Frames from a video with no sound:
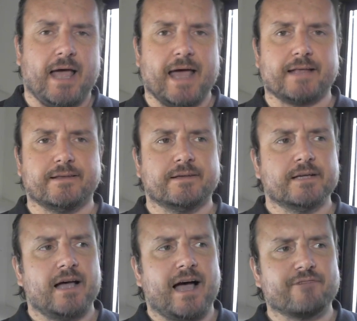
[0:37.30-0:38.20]
And
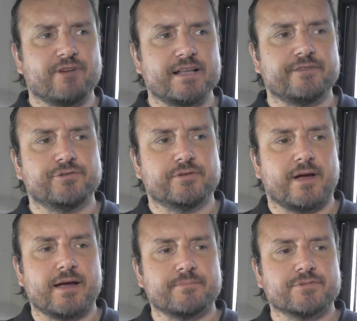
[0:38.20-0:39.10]
I've read it a few
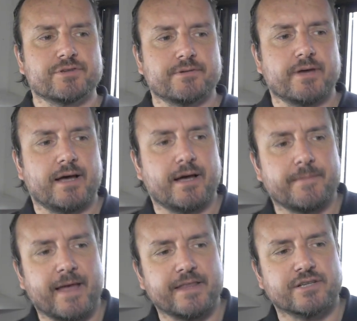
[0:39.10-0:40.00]
times,
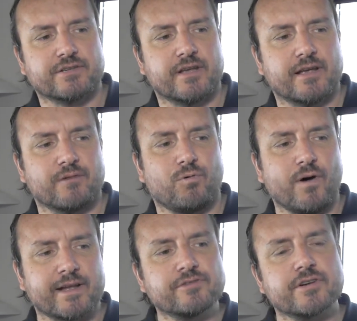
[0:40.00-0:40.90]
and it's
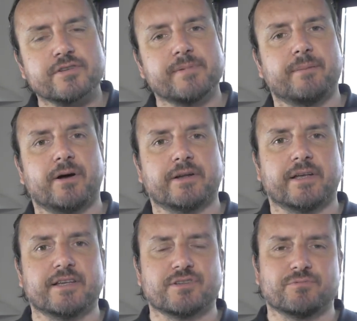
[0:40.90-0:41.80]
what interested me about
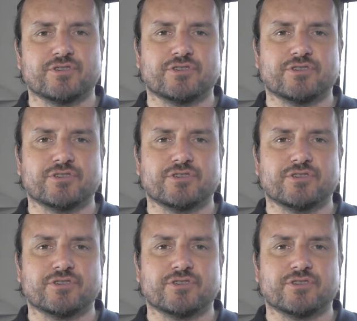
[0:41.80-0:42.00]
it is it